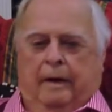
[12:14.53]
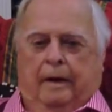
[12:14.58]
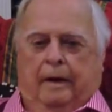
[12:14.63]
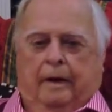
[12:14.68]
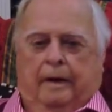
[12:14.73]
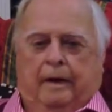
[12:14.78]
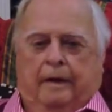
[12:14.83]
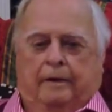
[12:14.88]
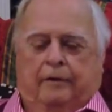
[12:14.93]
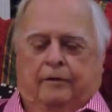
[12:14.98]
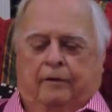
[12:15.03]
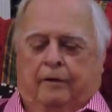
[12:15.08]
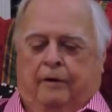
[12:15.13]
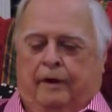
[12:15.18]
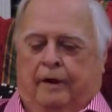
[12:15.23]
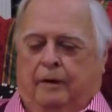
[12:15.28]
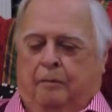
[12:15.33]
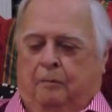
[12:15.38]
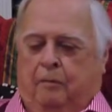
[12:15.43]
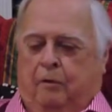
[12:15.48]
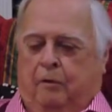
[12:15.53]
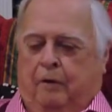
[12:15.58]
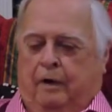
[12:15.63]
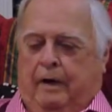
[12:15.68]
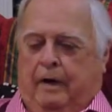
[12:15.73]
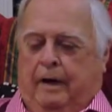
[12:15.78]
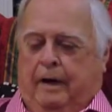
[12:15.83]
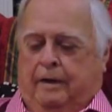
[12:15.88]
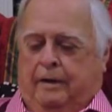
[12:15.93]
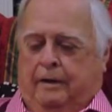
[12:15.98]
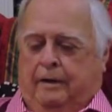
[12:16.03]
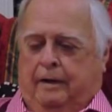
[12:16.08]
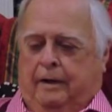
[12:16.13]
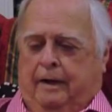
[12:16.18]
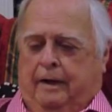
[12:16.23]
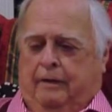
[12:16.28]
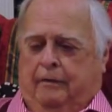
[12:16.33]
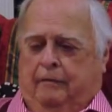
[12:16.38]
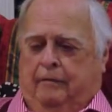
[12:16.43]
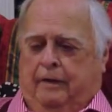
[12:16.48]
I guess you're like Marie
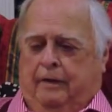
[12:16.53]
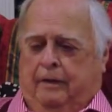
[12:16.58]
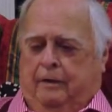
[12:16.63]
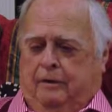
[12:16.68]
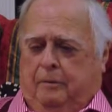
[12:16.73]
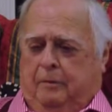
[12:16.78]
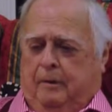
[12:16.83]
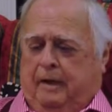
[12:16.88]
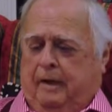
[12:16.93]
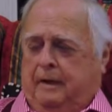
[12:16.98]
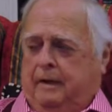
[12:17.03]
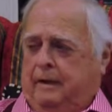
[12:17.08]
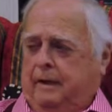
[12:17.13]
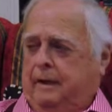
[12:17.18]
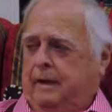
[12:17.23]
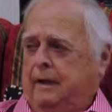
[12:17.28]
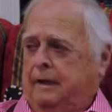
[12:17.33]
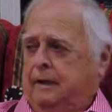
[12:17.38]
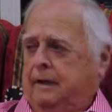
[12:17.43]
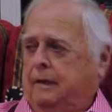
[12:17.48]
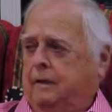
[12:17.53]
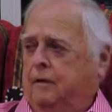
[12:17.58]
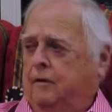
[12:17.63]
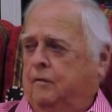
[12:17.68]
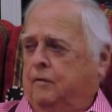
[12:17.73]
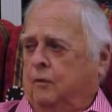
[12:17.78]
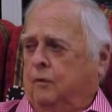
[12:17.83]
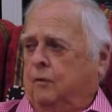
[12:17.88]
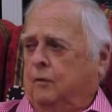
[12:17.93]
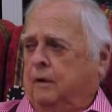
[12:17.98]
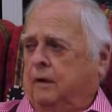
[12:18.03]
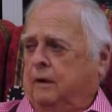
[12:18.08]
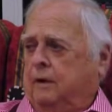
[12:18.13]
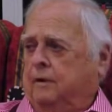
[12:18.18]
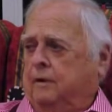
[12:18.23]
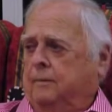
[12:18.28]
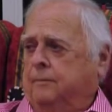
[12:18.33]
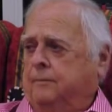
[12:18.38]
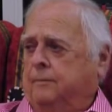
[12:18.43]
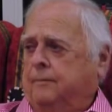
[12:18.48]
Antoinette felt about it, getting it over
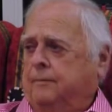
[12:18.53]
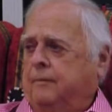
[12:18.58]
with.